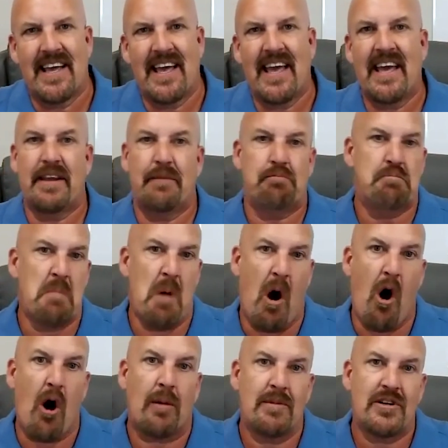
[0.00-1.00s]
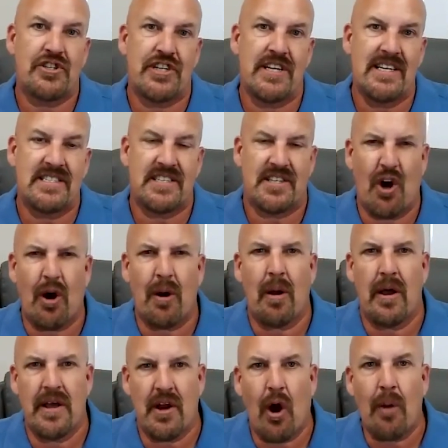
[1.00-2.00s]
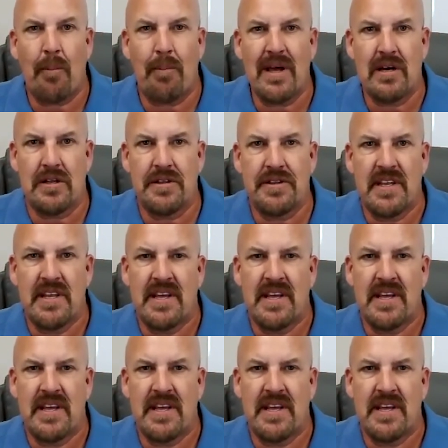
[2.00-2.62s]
in our machines, in our build.